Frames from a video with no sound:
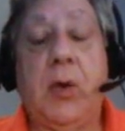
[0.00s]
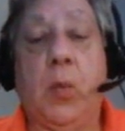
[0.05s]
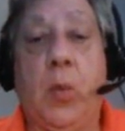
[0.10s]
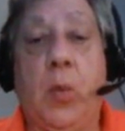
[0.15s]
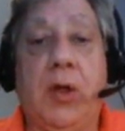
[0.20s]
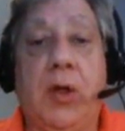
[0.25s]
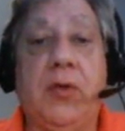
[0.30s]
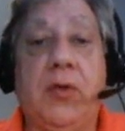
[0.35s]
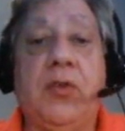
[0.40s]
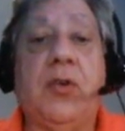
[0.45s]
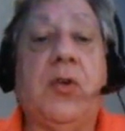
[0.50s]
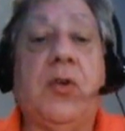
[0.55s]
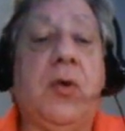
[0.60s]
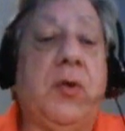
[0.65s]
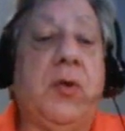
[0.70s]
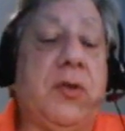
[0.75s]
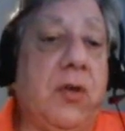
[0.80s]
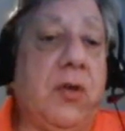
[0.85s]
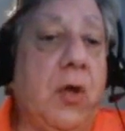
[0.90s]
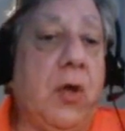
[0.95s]
Well, you're
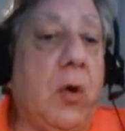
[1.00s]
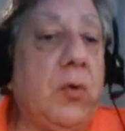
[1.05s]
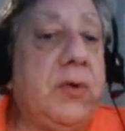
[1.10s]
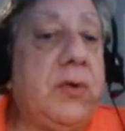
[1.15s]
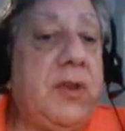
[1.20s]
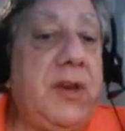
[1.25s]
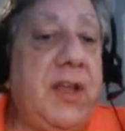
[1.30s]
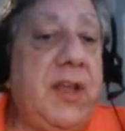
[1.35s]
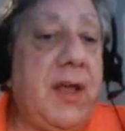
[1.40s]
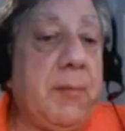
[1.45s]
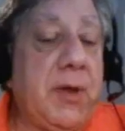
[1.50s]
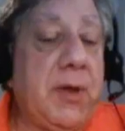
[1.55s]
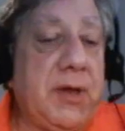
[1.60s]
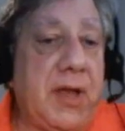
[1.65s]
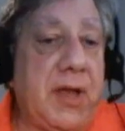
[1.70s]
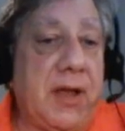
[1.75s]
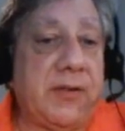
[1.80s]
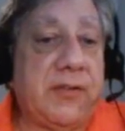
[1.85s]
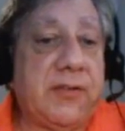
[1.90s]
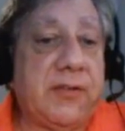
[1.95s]
going to go into the
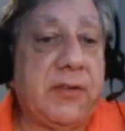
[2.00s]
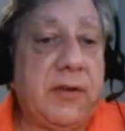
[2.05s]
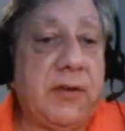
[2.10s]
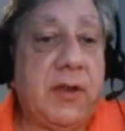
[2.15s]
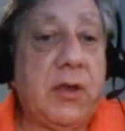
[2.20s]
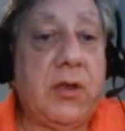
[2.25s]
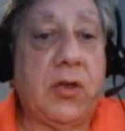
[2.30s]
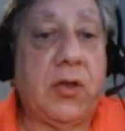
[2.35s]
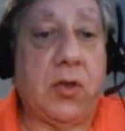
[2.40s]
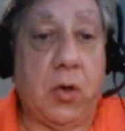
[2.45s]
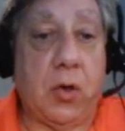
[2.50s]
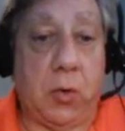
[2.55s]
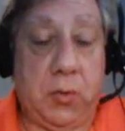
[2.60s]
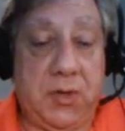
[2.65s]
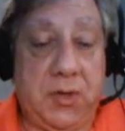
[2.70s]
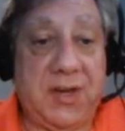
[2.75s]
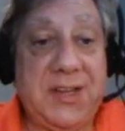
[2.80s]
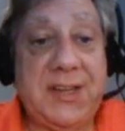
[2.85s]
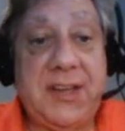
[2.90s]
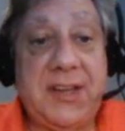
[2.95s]
MLS, go
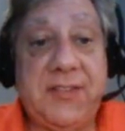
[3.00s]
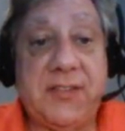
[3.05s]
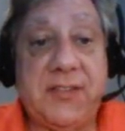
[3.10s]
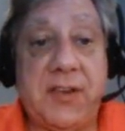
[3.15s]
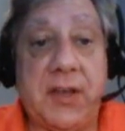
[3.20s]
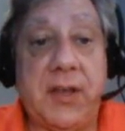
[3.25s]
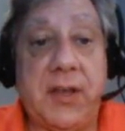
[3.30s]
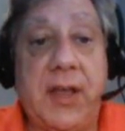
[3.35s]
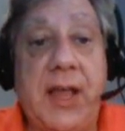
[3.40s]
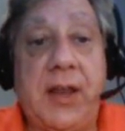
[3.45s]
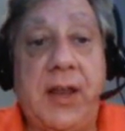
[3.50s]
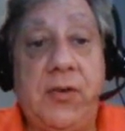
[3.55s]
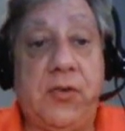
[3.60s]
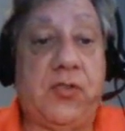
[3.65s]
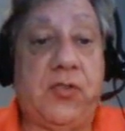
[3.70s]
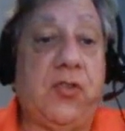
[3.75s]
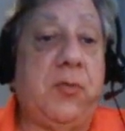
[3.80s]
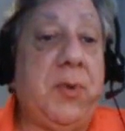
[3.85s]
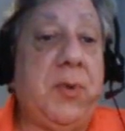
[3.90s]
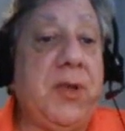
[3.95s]
to the listing, and there
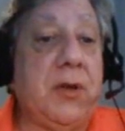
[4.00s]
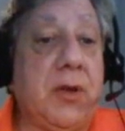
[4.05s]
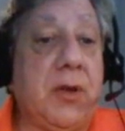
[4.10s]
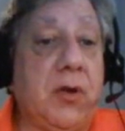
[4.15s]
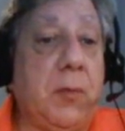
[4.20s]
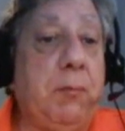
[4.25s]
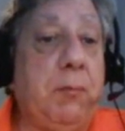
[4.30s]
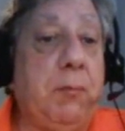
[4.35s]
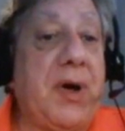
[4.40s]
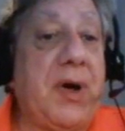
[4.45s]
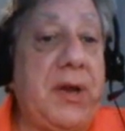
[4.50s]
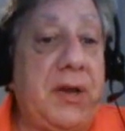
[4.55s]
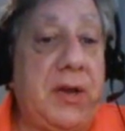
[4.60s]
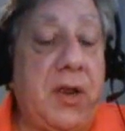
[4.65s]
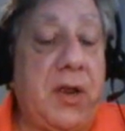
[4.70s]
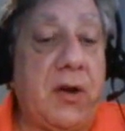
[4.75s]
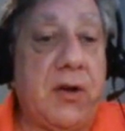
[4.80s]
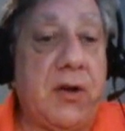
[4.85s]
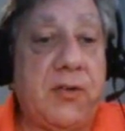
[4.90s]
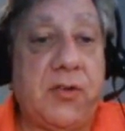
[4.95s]
should be a little button
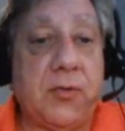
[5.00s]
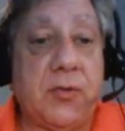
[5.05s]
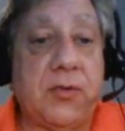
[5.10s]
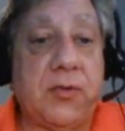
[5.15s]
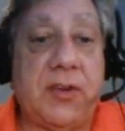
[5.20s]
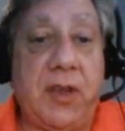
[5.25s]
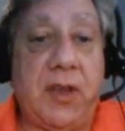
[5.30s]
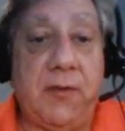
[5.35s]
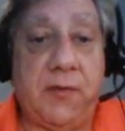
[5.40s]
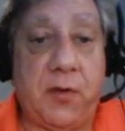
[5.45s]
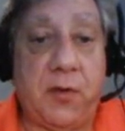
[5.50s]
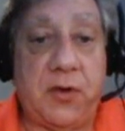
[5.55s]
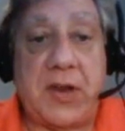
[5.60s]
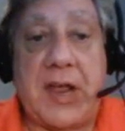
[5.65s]
there that you'll see for